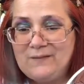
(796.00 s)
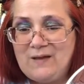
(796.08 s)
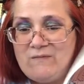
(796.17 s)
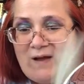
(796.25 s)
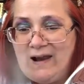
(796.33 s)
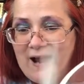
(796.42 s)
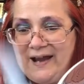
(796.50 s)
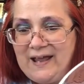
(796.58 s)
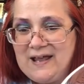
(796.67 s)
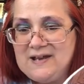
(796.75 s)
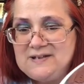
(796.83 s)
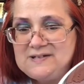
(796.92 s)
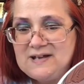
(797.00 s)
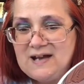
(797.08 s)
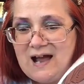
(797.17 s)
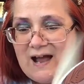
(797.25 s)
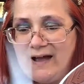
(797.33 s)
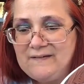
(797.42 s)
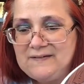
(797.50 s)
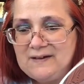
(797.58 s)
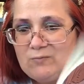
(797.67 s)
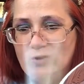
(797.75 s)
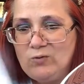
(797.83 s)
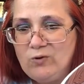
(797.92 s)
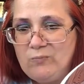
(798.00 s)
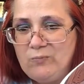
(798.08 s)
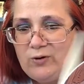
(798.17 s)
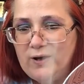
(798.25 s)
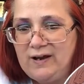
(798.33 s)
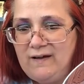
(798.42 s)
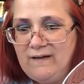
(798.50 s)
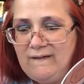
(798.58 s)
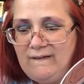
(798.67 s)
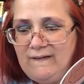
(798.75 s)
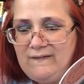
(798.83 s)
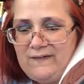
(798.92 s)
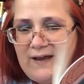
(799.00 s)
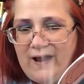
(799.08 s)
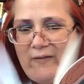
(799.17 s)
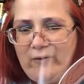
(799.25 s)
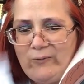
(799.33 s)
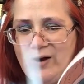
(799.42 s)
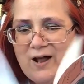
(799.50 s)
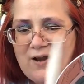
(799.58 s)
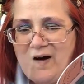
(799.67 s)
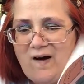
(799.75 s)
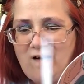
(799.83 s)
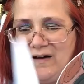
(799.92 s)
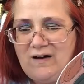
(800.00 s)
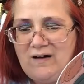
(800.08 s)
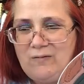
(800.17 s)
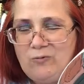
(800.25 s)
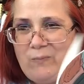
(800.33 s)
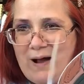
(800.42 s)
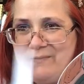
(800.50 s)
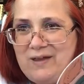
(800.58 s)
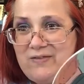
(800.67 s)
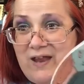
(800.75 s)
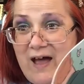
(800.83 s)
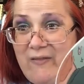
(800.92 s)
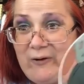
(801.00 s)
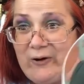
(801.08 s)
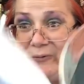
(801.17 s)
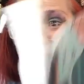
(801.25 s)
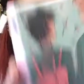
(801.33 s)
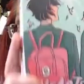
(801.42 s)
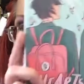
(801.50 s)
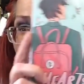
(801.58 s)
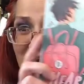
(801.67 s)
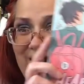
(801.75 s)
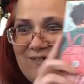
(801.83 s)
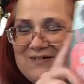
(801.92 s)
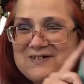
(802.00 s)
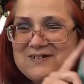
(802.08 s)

if I like it, someone will put the other one, will buy me the other ones that are out.